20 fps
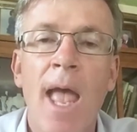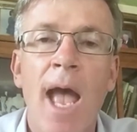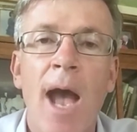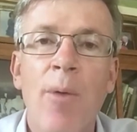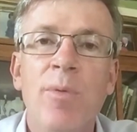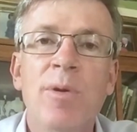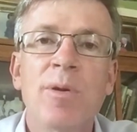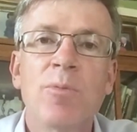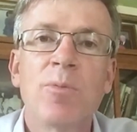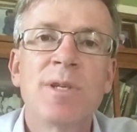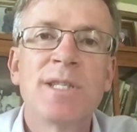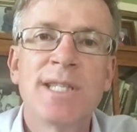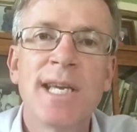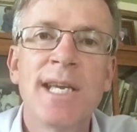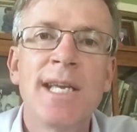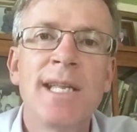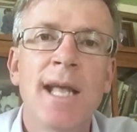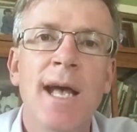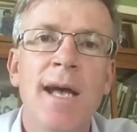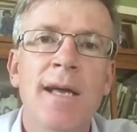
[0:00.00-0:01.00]
And we're
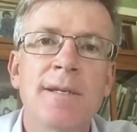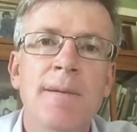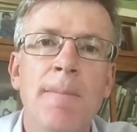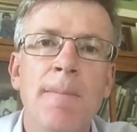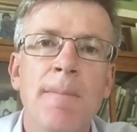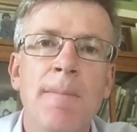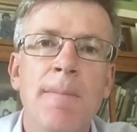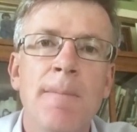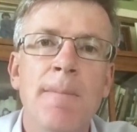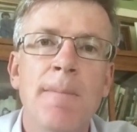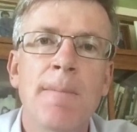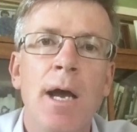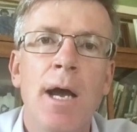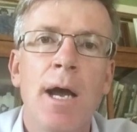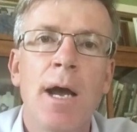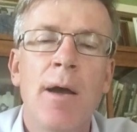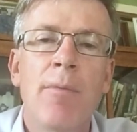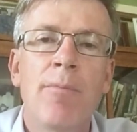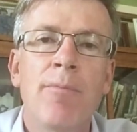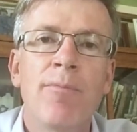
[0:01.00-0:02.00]
seeing that
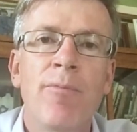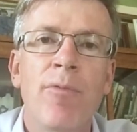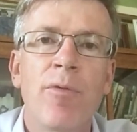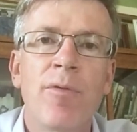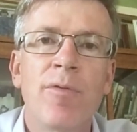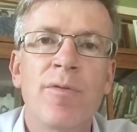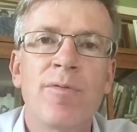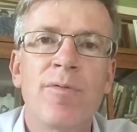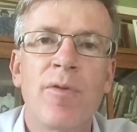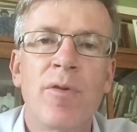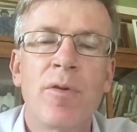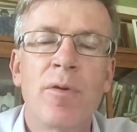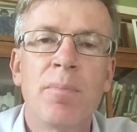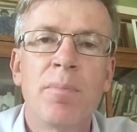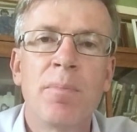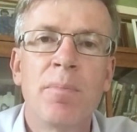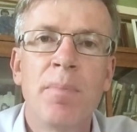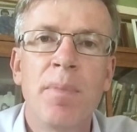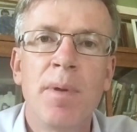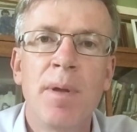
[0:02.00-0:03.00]
for
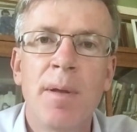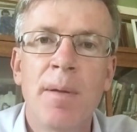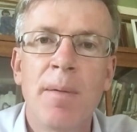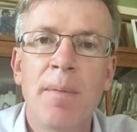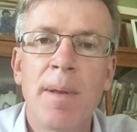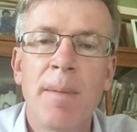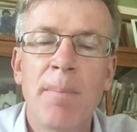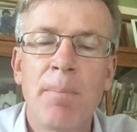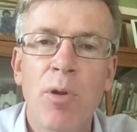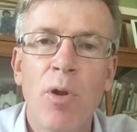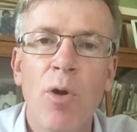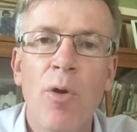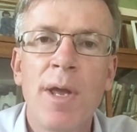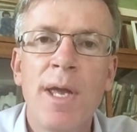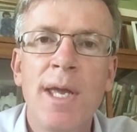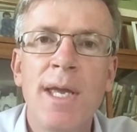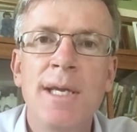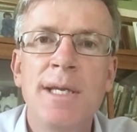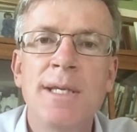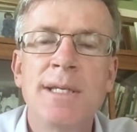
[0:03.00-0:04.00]

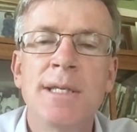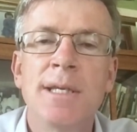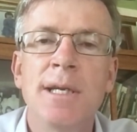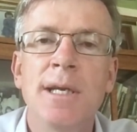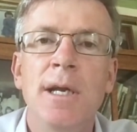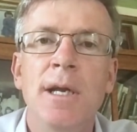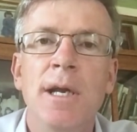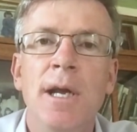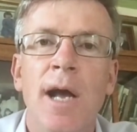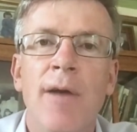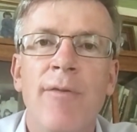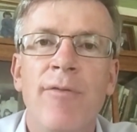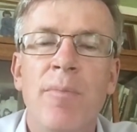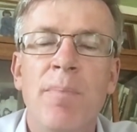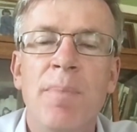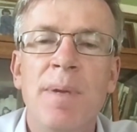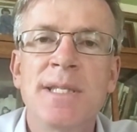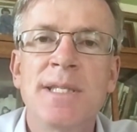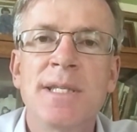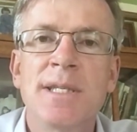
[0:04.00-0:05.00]
employees and for
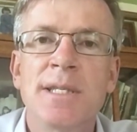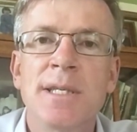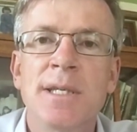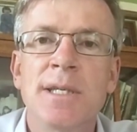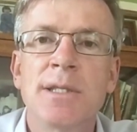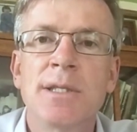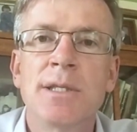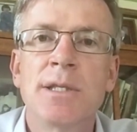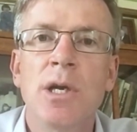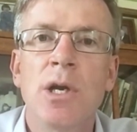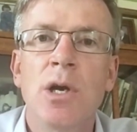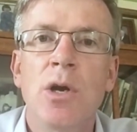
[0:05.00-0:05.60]
businesses.